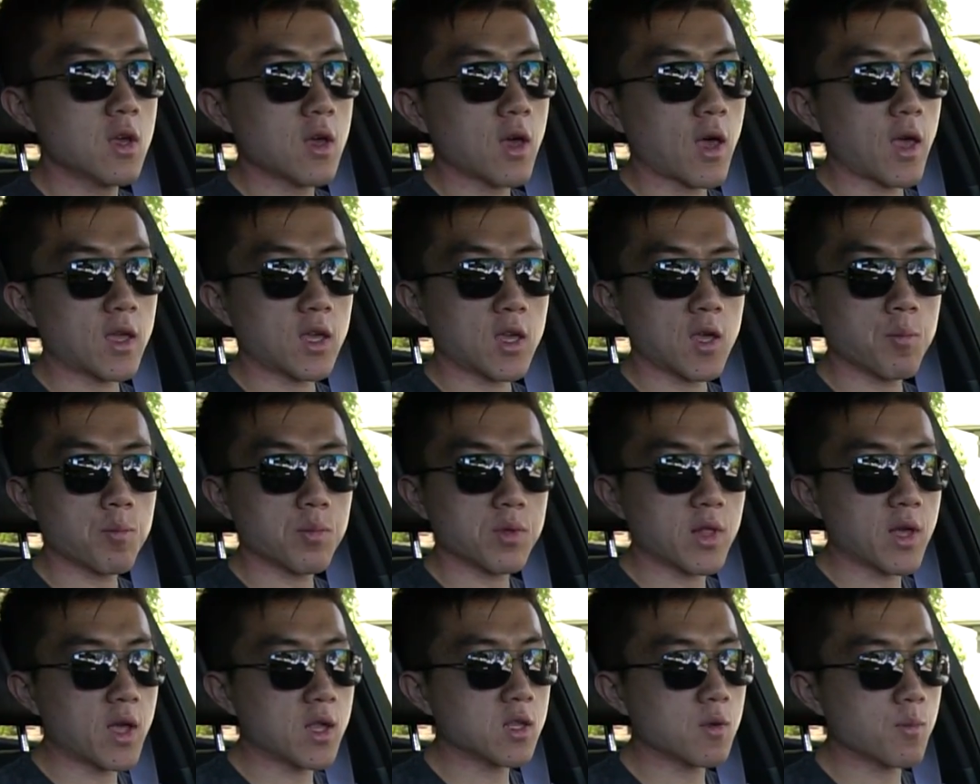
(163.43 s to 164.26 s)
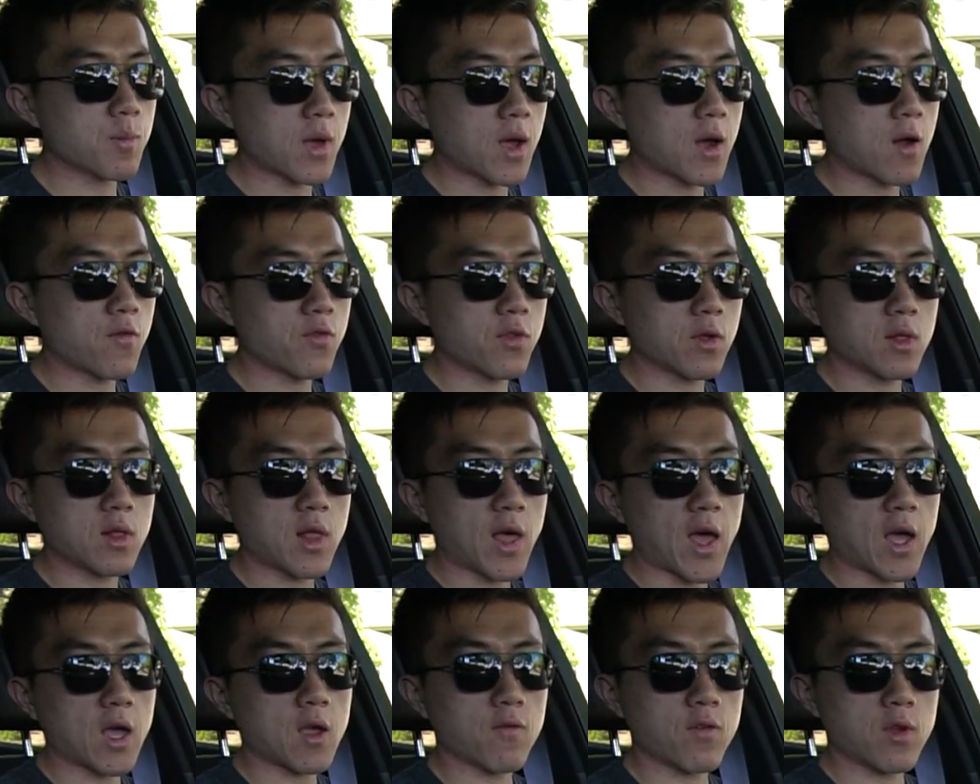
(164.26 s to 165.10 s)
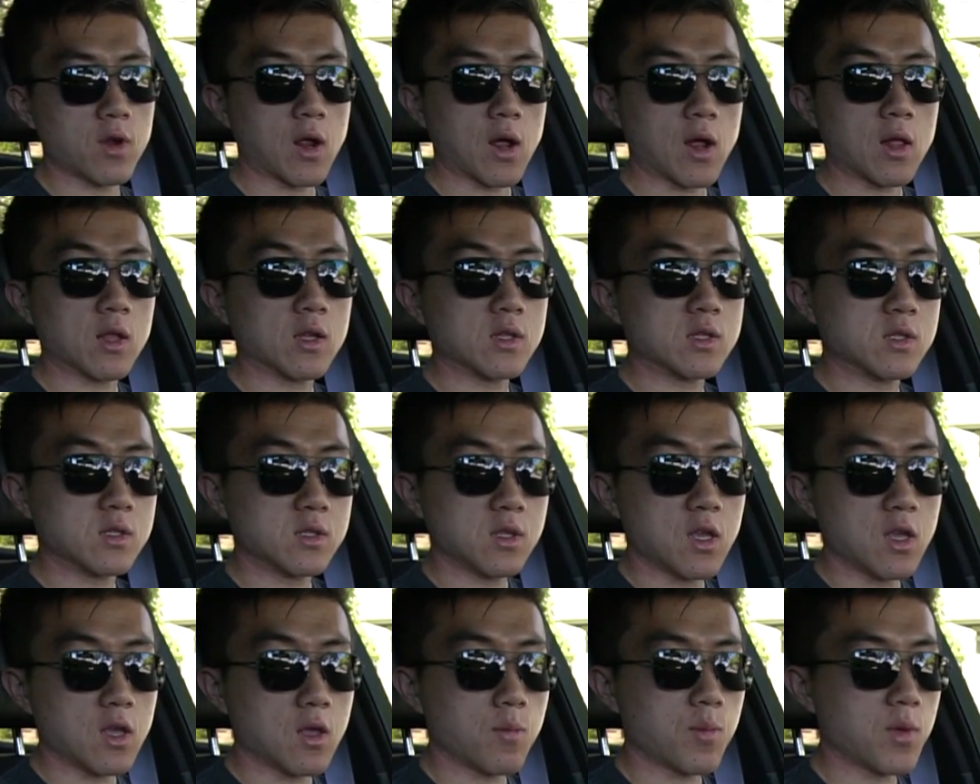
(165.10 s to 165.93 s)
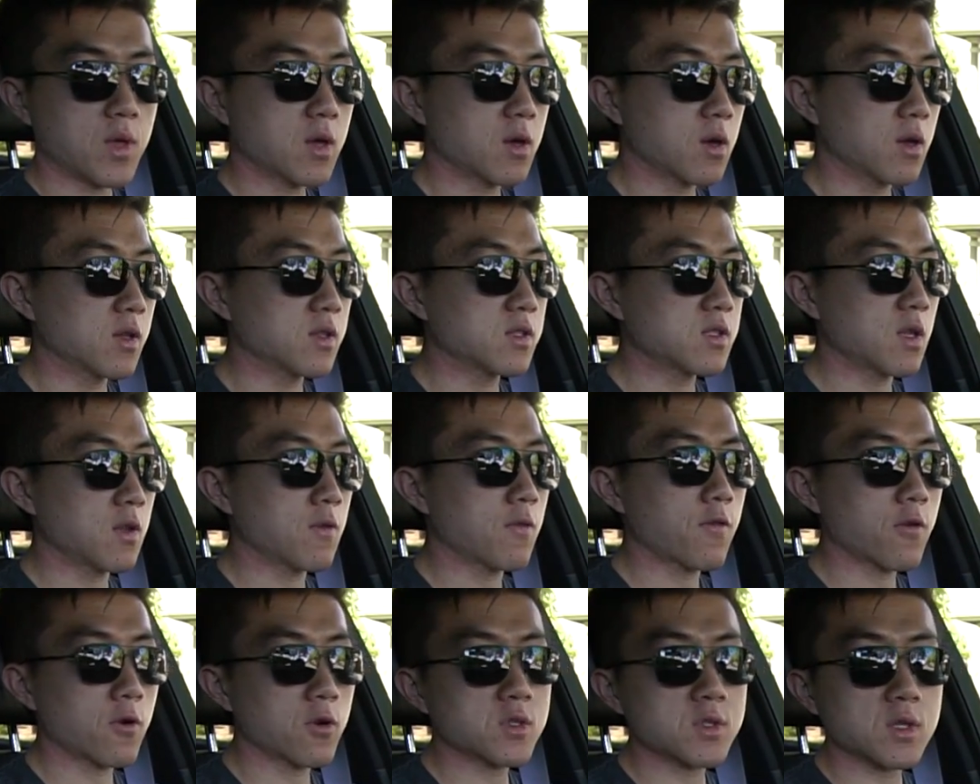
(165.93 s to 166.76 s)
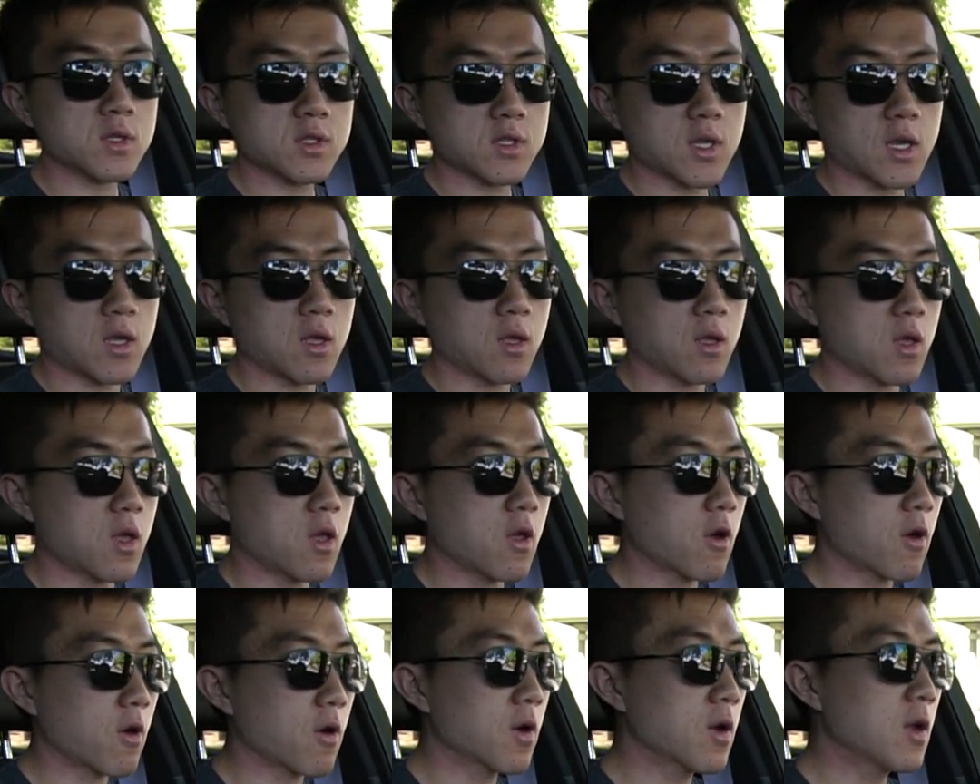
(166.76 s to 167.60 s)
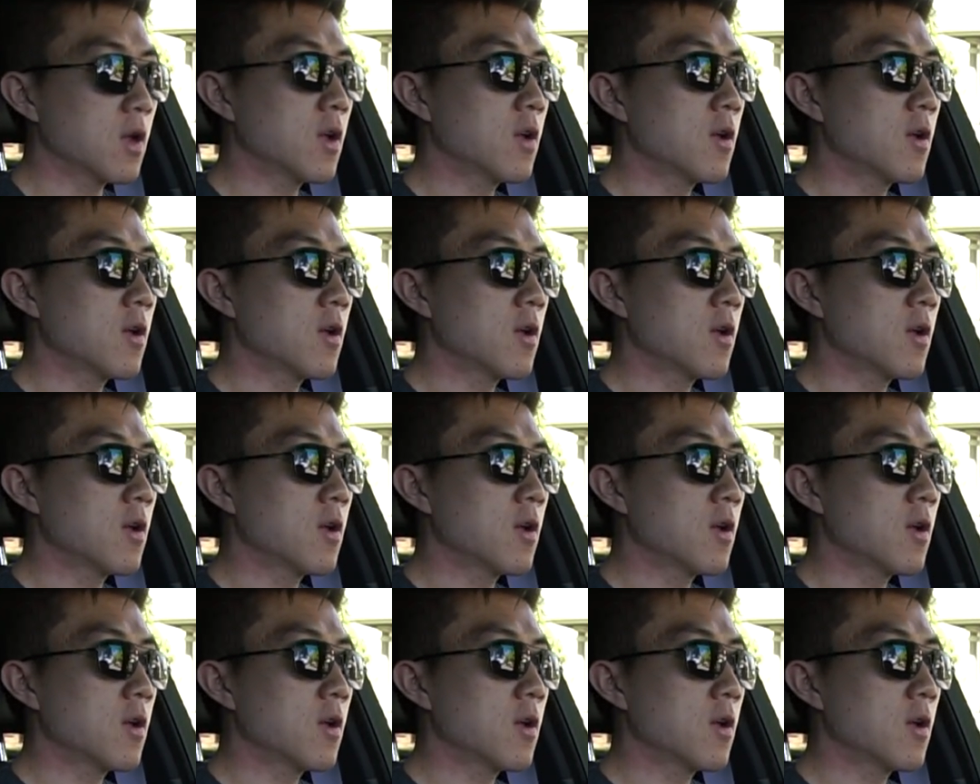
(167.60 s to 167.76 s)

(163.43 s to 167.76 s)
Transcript: I complained about the lack of an LSD, because in first and second gear,